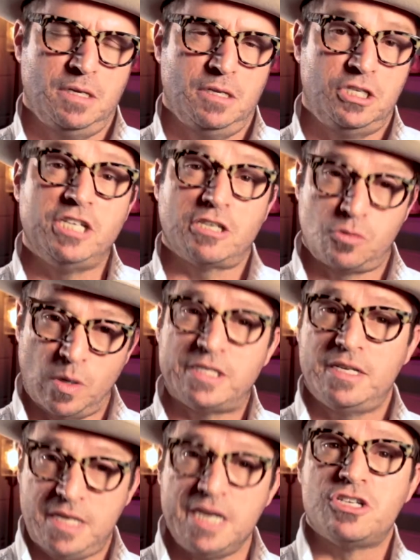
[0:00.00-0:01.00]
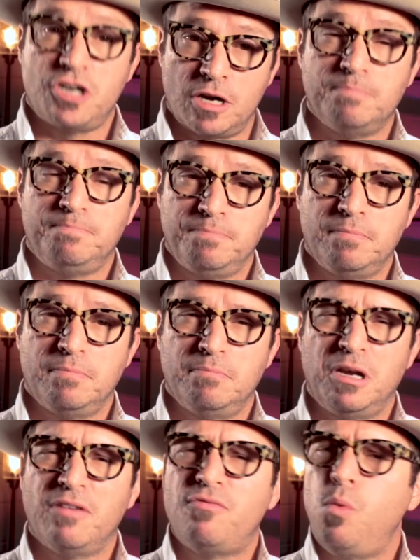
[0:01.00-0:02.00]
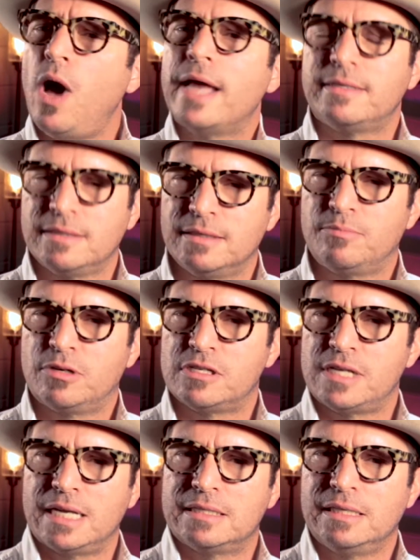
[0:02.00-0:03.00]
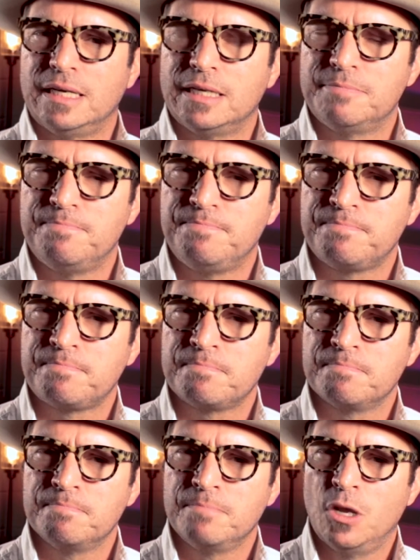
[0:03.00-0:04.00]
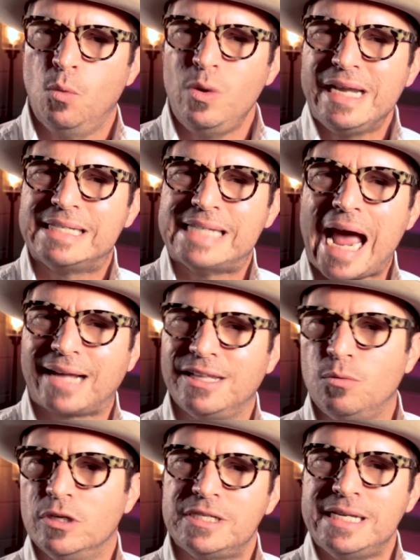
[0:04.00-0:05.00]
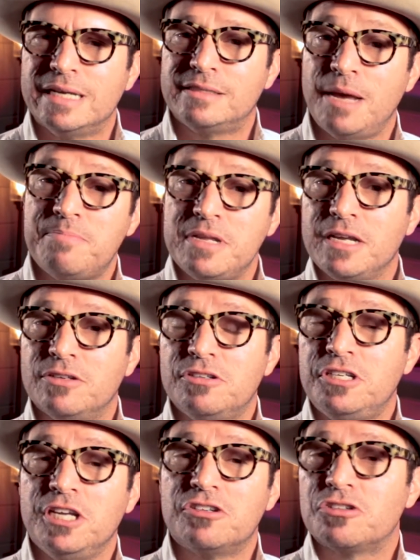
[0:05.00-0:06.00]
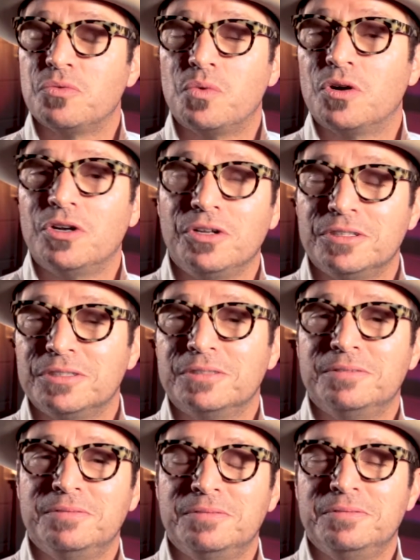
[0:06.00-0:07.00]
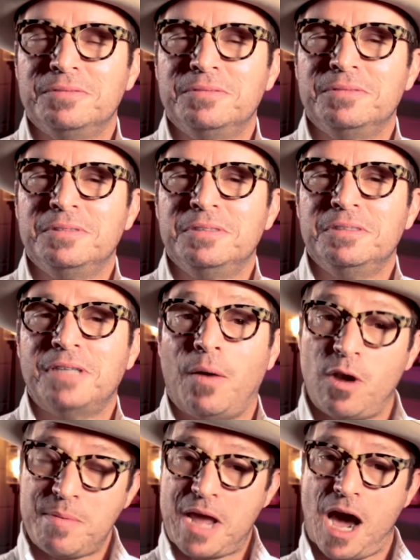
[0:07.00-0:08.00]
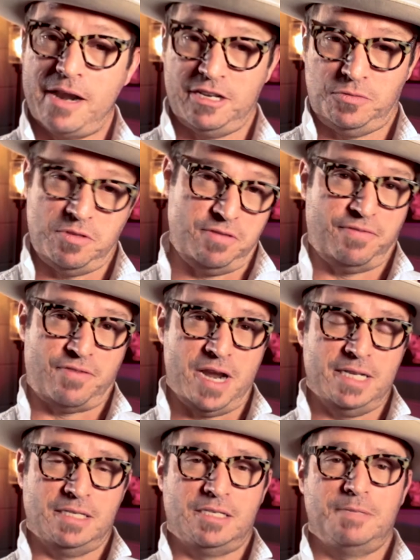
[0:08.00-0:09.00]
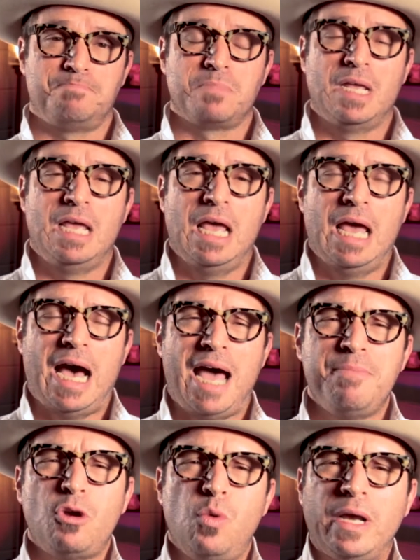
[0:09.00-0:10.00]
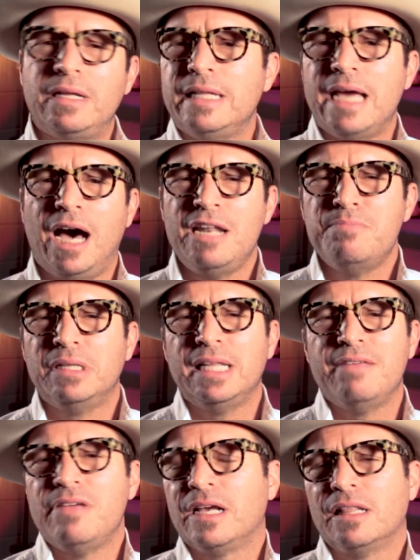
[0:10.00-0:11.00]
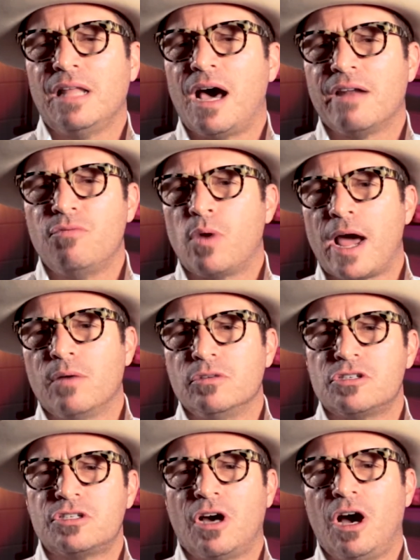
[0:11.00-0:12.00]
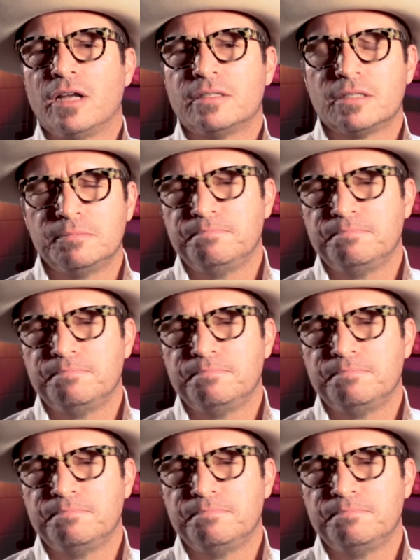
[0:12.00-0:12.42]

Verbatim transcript: Jesus was a teacher, but of what precisely? What exactly was he attempting to teach the world? I want to be honest with you, friends. I'm quickly unbelieving a lot of what I was taught.